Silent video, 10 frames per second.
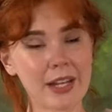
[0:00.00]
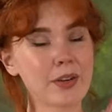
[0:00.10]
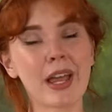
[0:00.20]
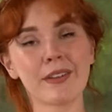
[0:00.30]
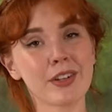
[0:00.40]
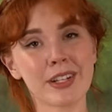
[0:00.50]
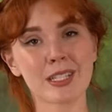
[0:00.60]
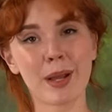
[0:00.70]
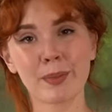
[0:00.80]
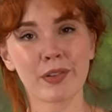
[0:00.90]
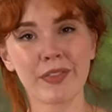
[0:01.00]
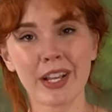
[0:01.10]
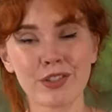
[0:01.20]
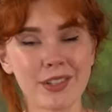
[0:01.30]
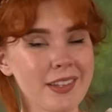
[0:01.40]
I don't ever expect
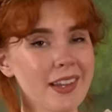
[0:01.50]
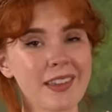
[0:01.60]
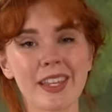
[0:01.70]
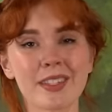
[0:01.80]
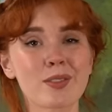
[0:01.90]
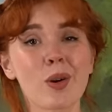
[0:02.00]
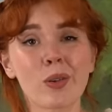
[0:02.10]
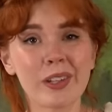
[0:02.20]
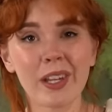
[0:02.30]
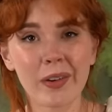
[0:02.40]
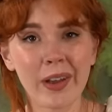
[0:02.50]
perfection. That's totally